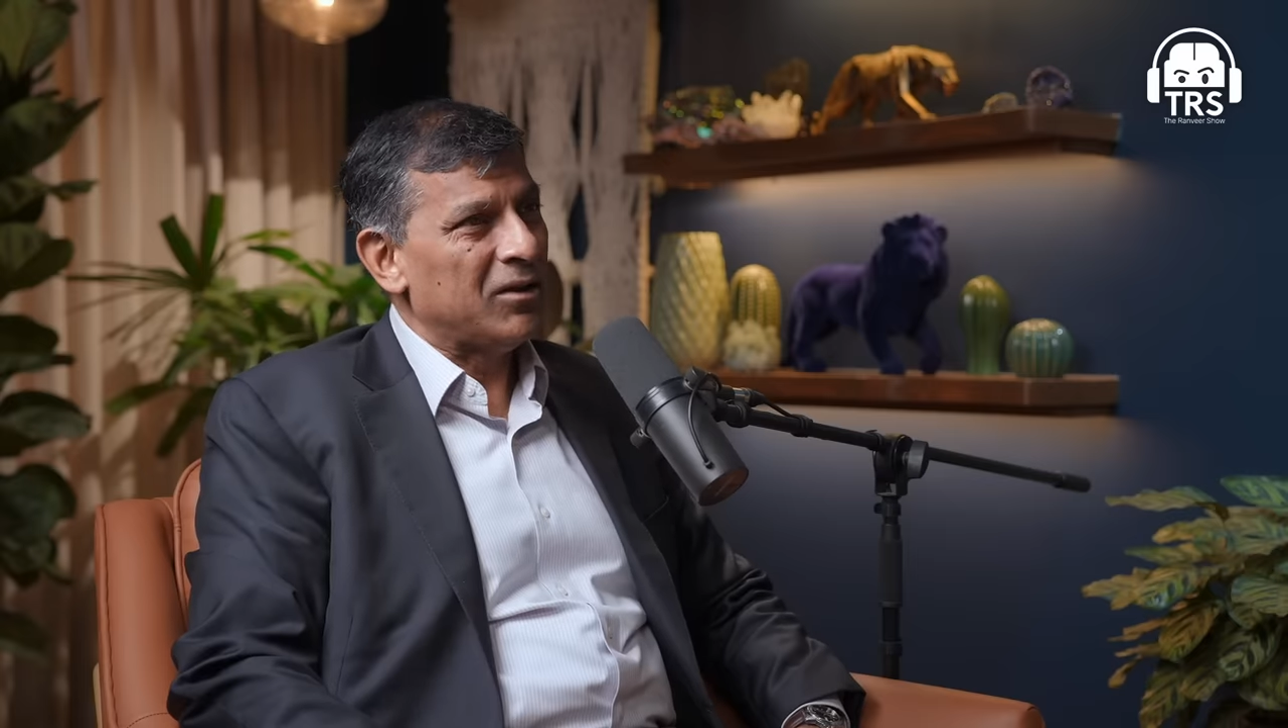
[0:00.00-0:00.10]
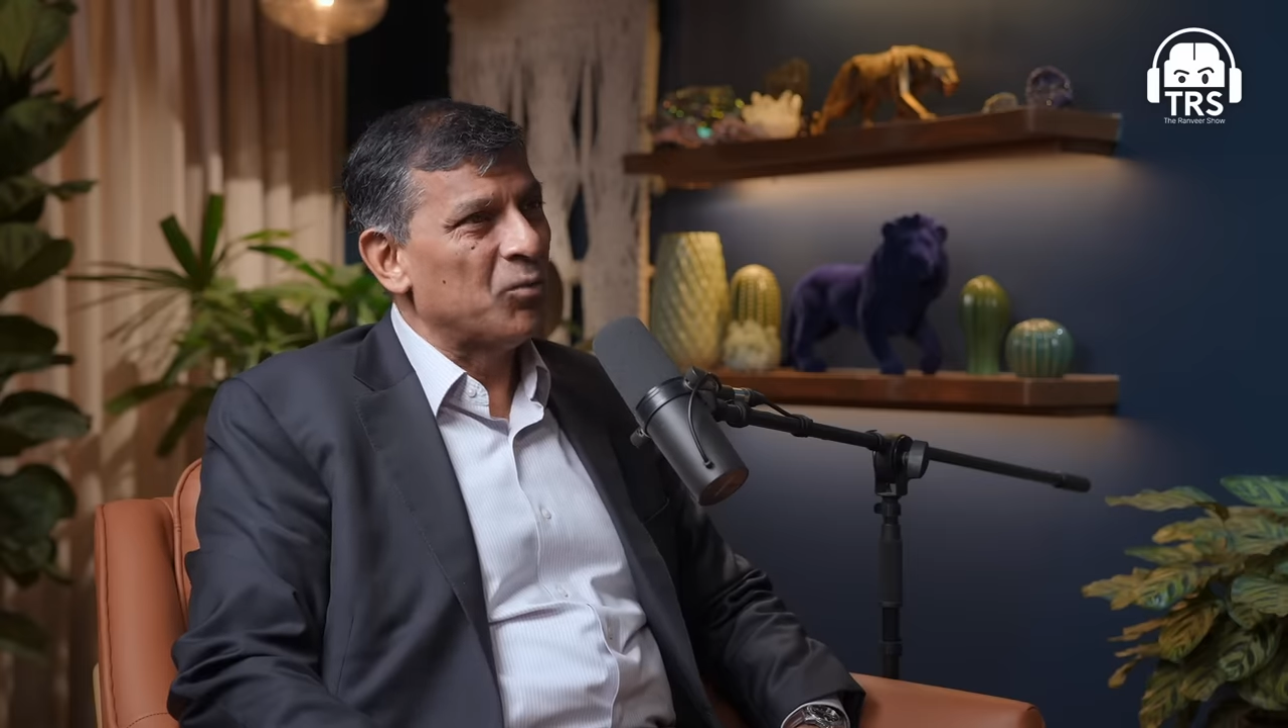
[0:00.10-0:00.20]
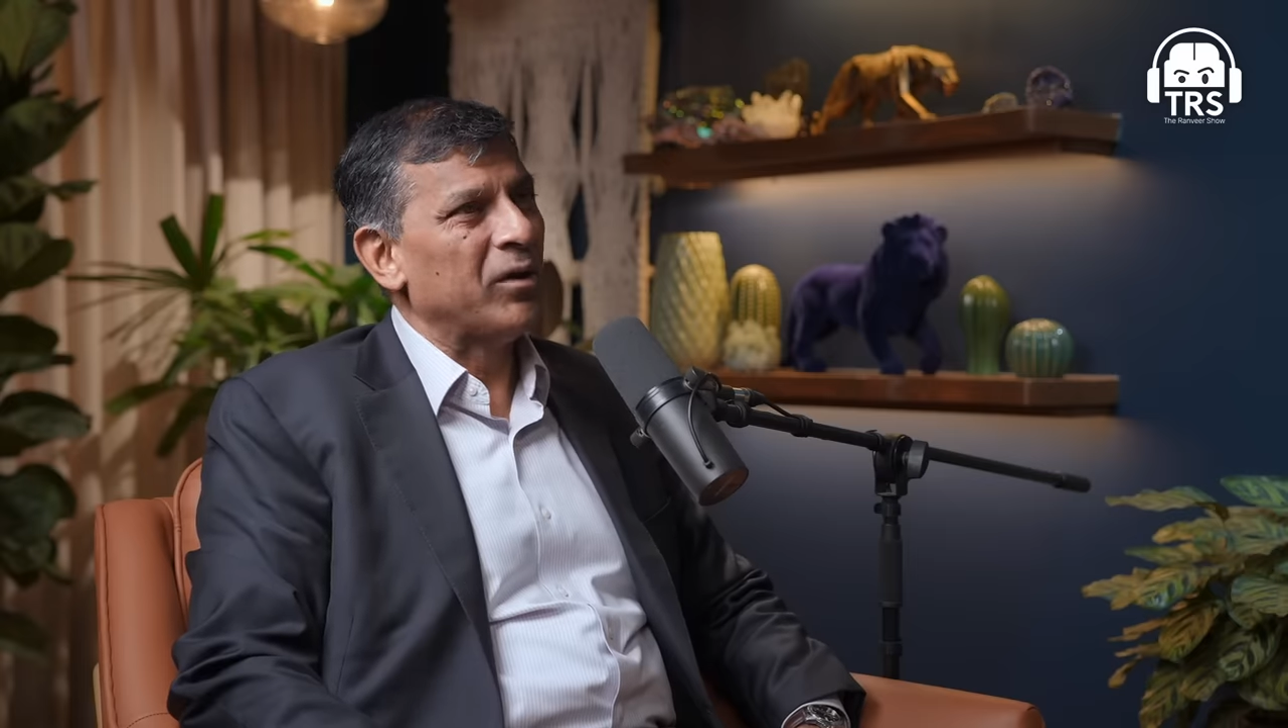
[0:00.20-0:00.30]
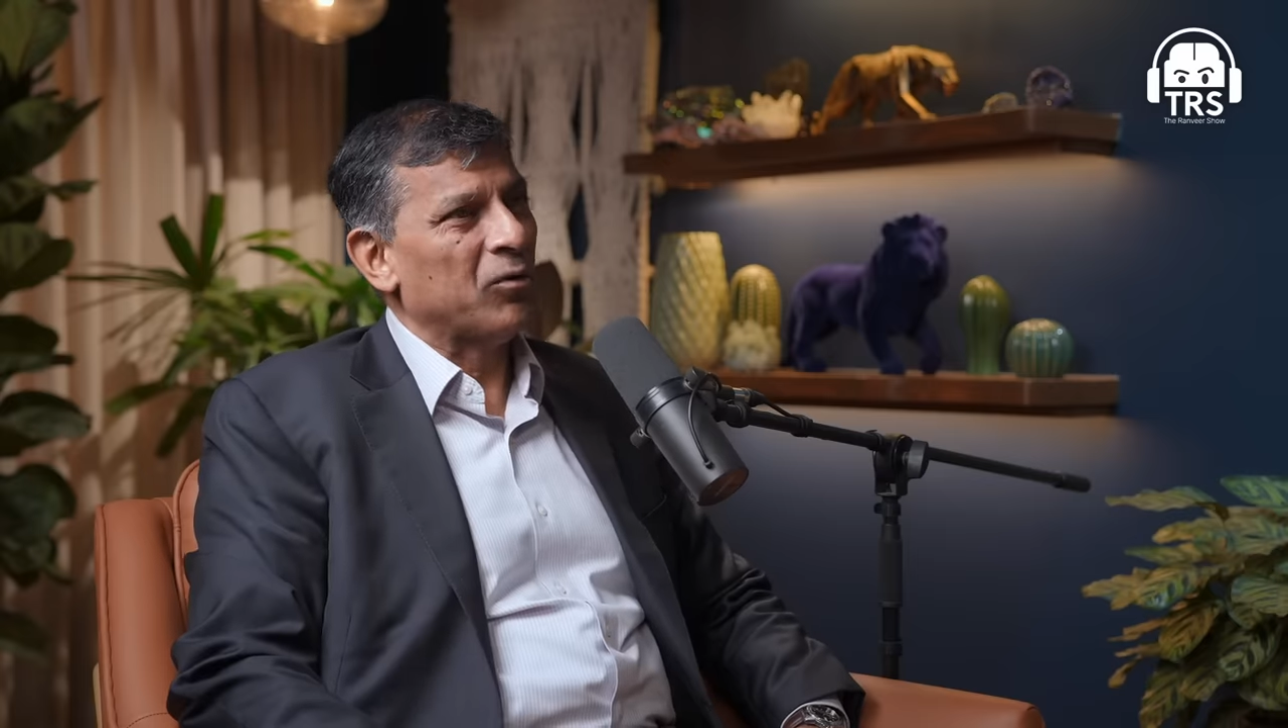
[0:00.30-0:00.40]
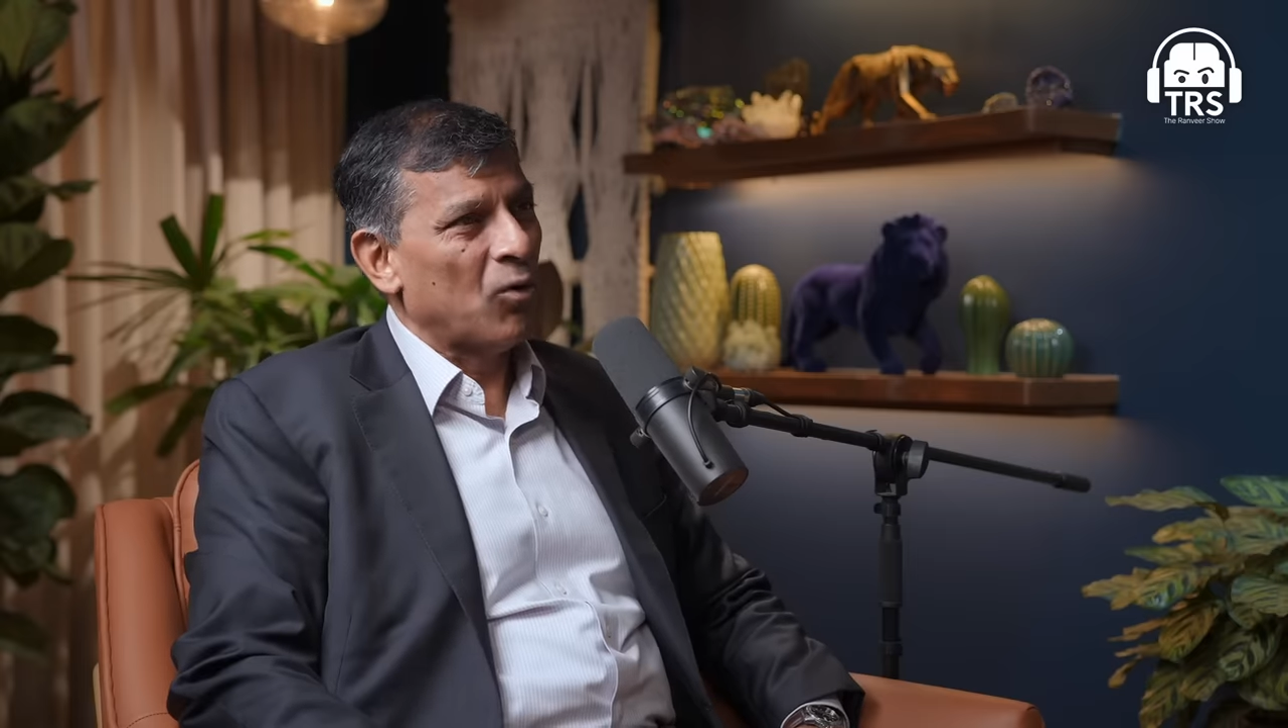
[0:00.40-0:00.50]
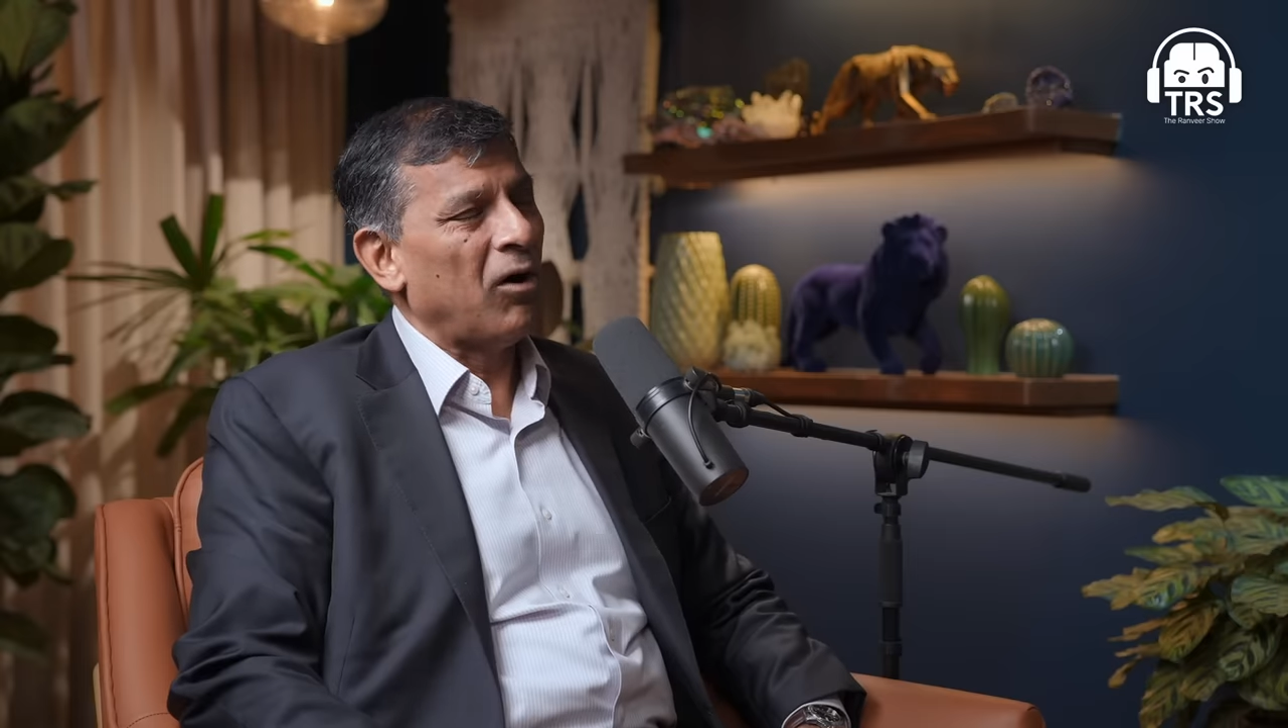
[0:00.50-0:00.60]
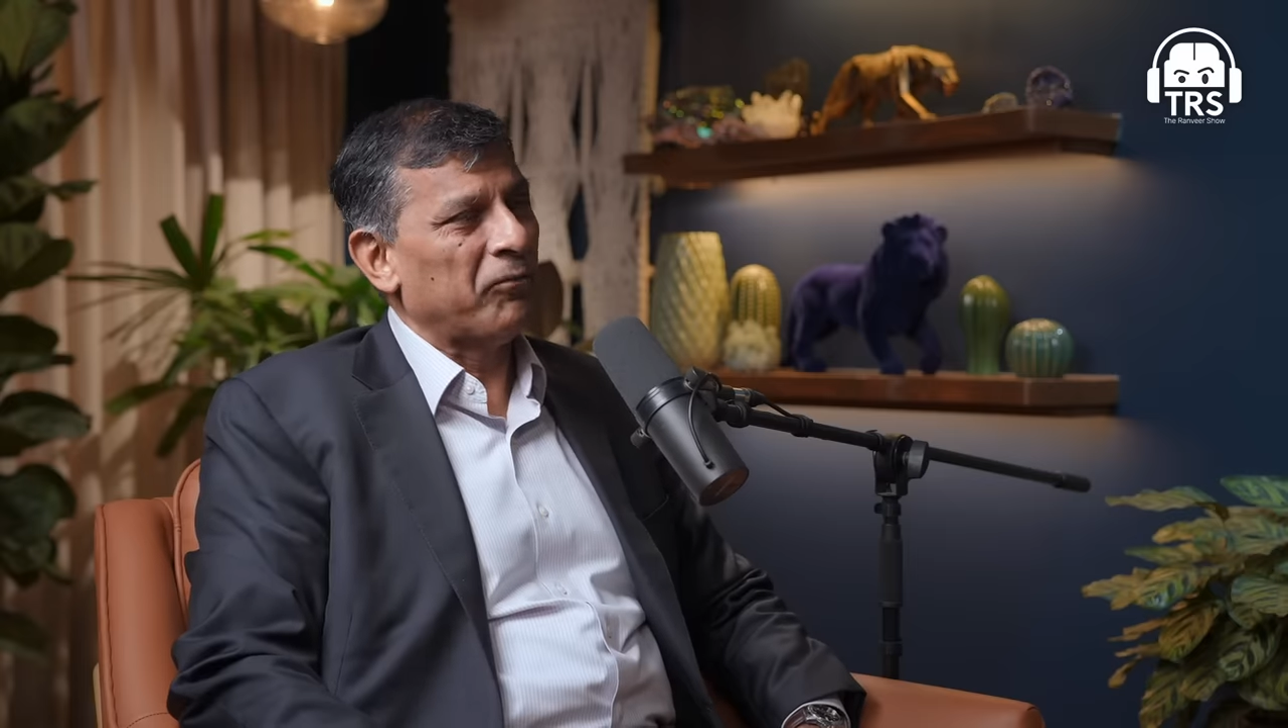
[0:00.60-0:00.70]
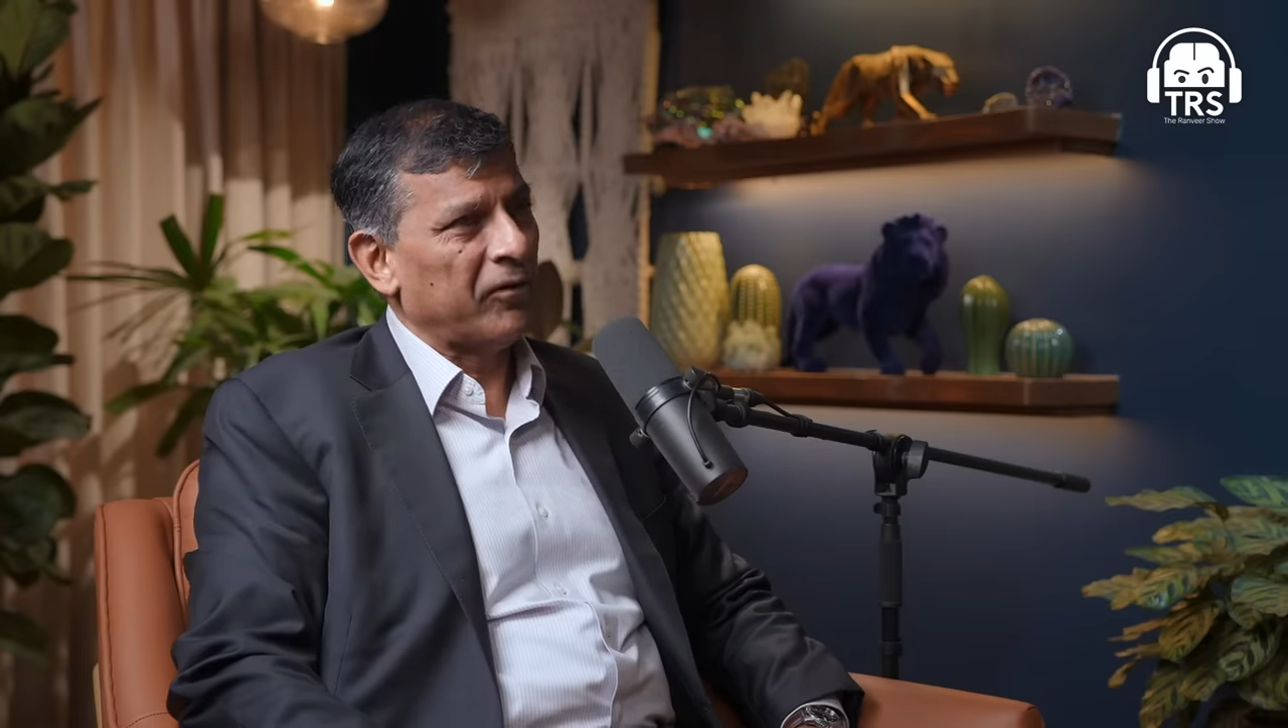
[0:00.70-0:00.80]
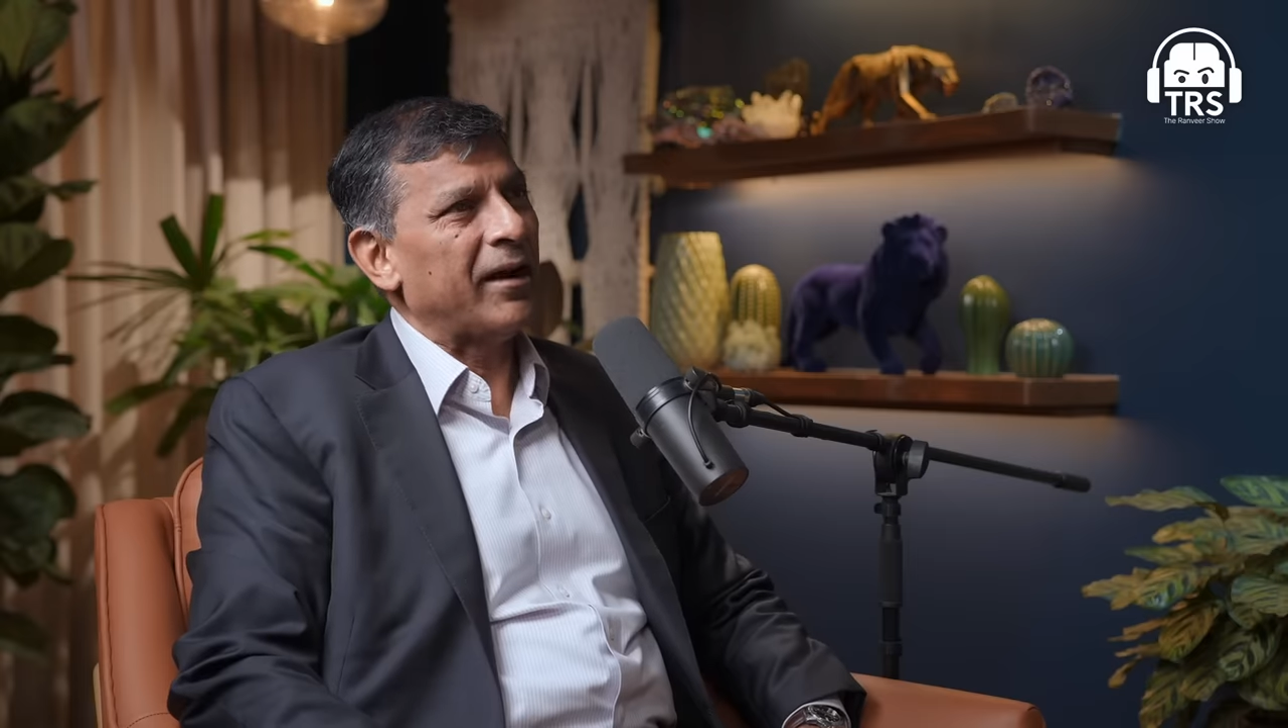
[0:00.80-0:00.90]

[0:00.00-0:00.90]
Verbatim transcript: you will go off